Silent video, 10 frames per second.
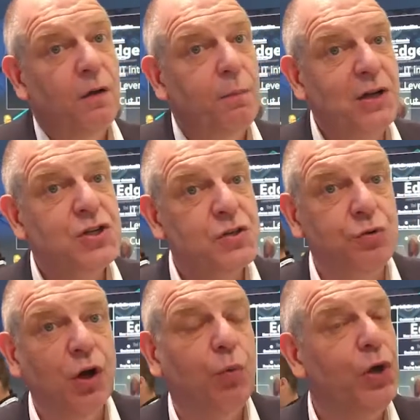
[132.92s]
much
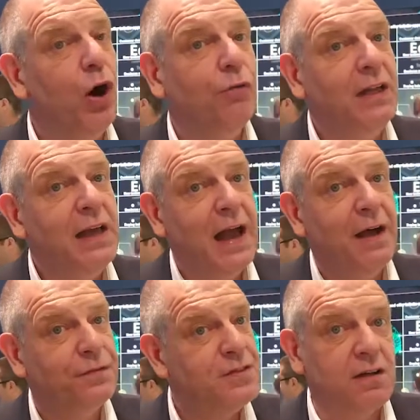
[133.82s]
sooner. We already
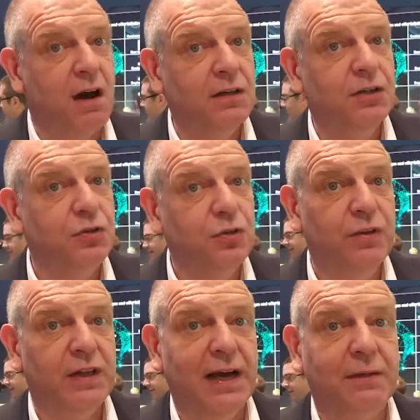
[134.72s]
have started to do
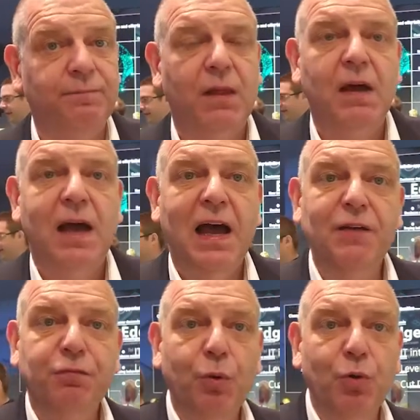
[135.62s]
that.
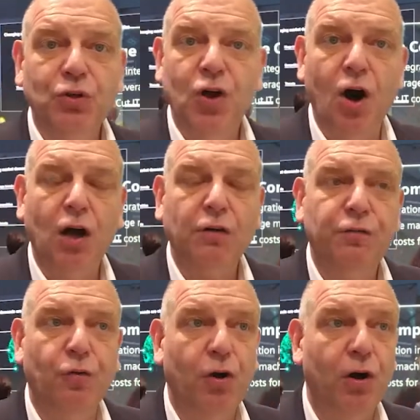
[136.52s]
If we would talk
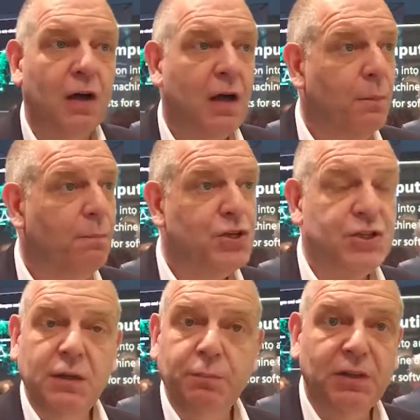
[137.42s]
for
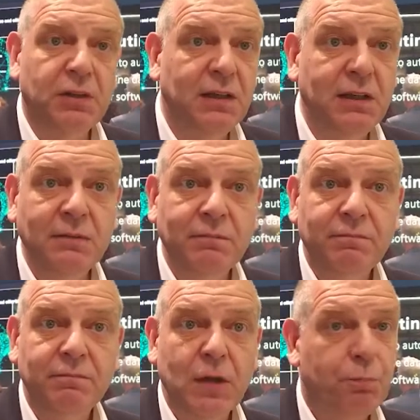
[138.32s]
machine building,
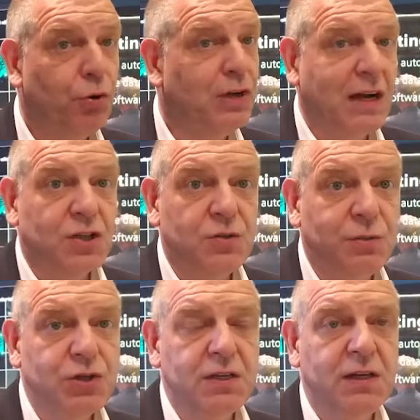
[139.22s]
production
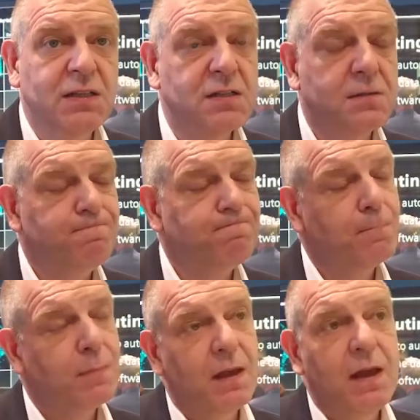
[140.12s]
machines,
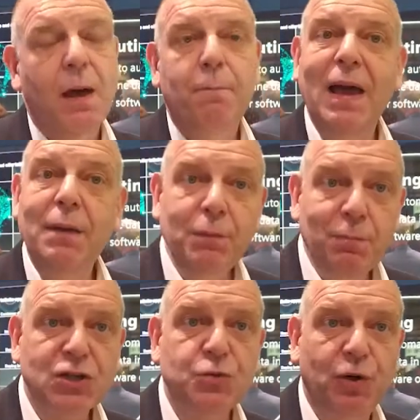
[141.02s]
maybe
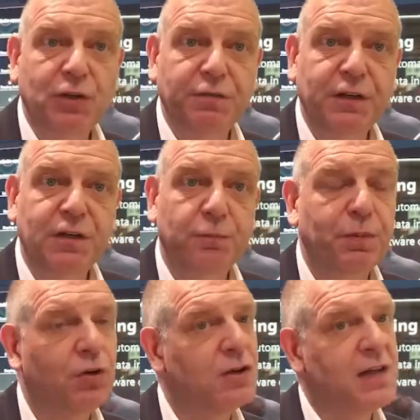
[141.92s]
much more difficult
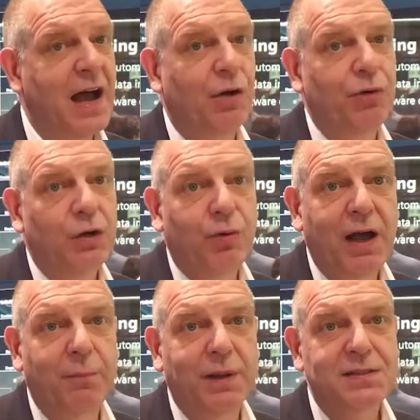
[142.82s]
because higher
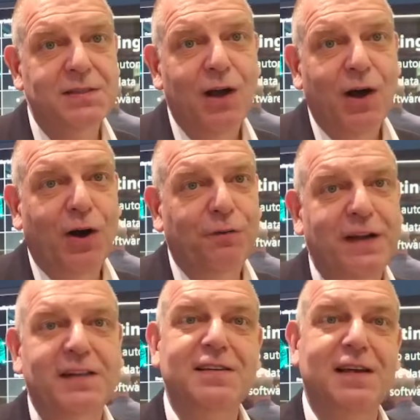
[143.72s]
requirements on
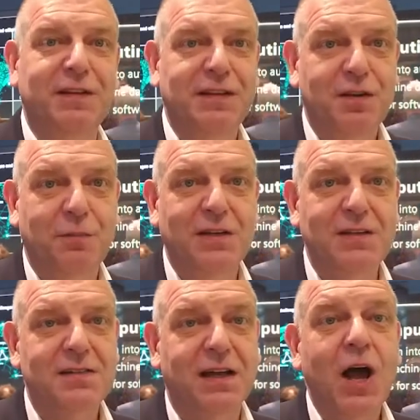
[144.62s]
fail-safe and
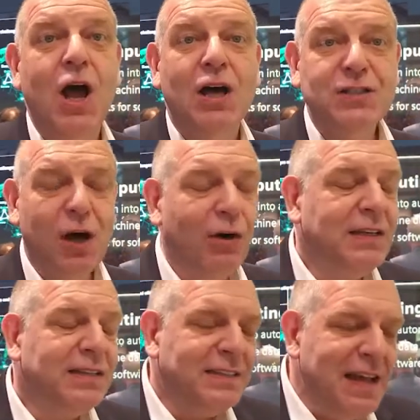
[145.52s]
deterministic. So
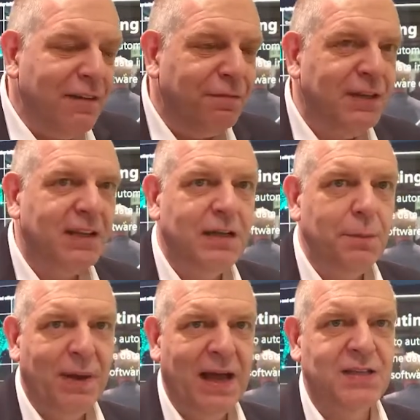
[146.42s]
it definitely
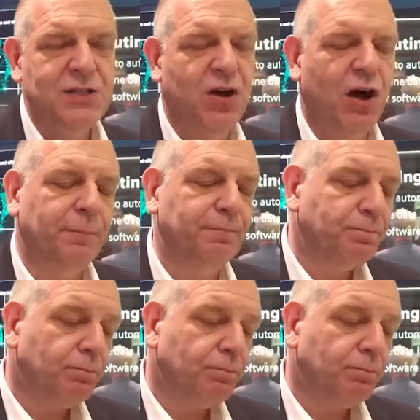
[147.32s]
depends on